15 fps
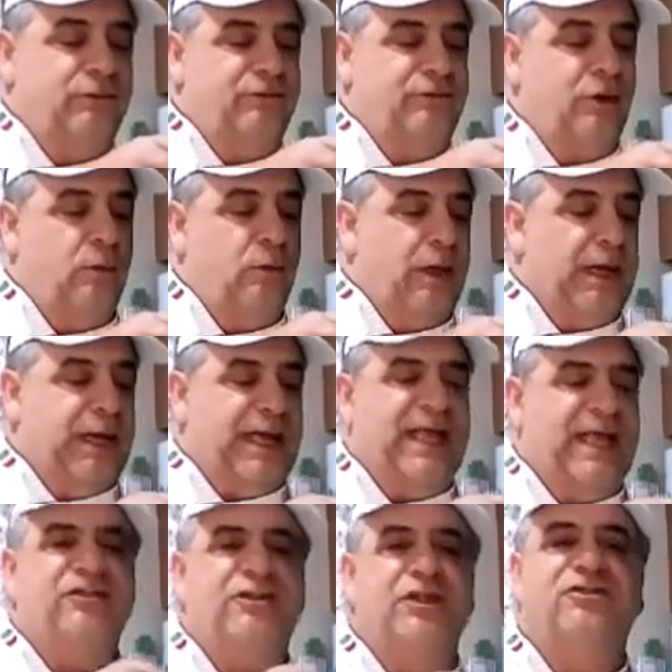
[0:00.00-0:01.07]
So we're going to
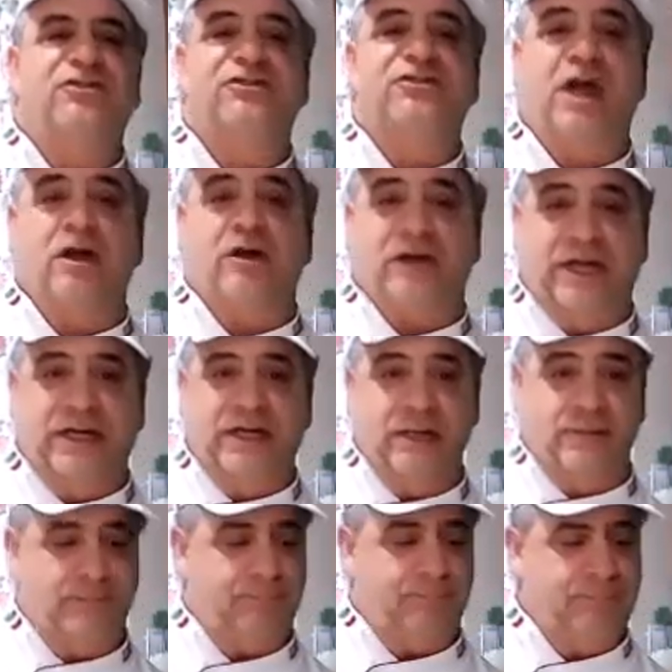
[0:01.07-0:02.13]
get this started.
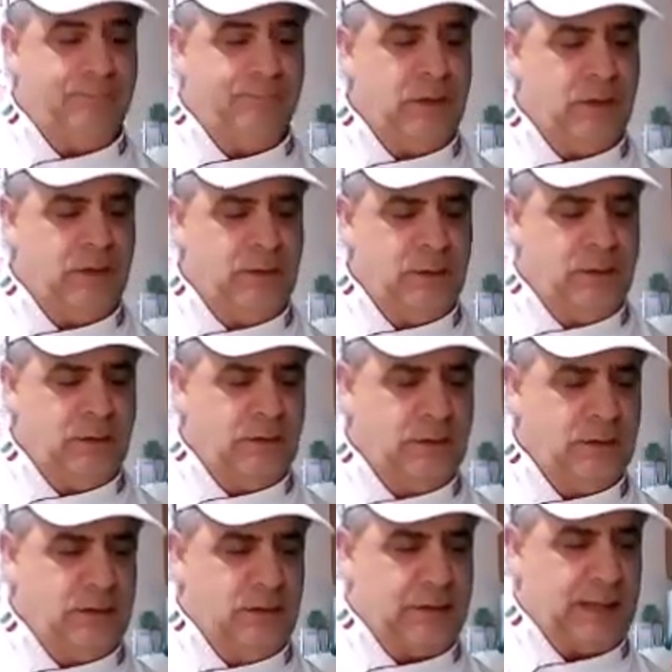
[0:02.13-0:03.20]

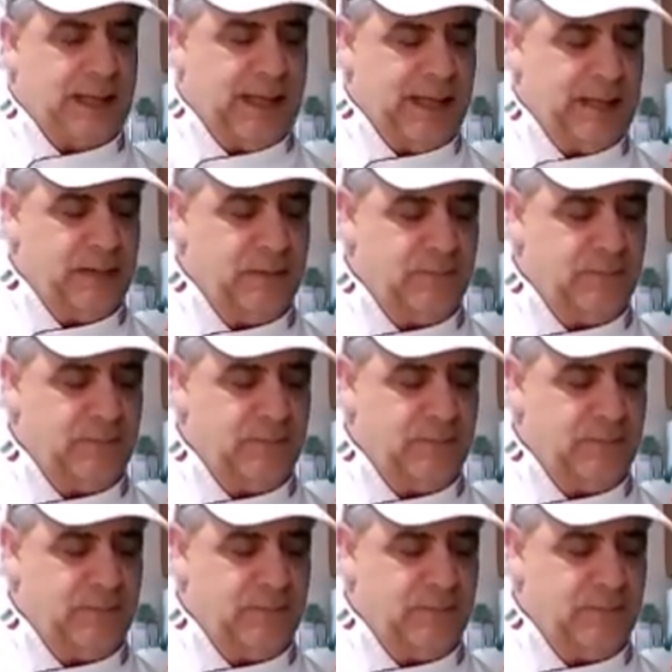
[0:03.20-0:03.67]
Okay.